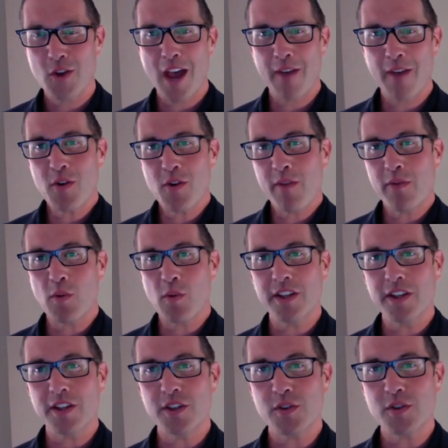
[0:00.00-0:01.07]
you ever
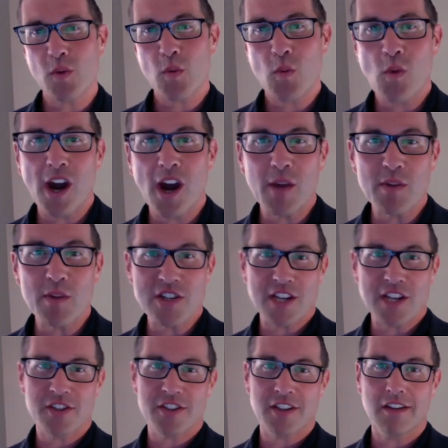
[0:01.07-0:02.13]
wondered why we
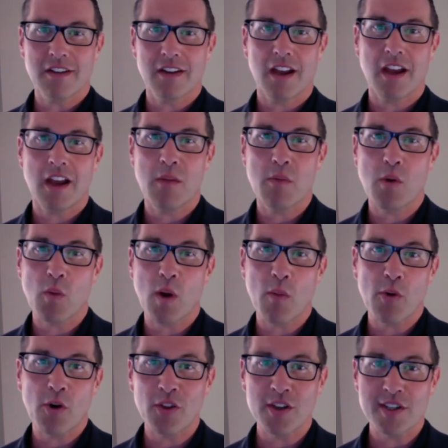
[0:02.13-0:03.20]
gesture when
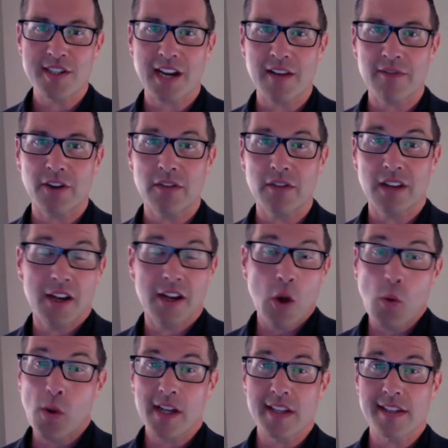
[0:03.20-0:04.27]
we're on the telephone and no
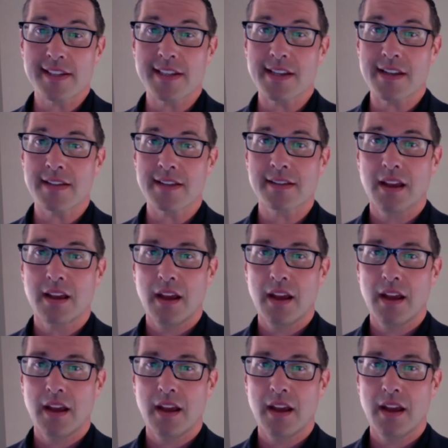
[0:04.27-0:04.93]
one can see us?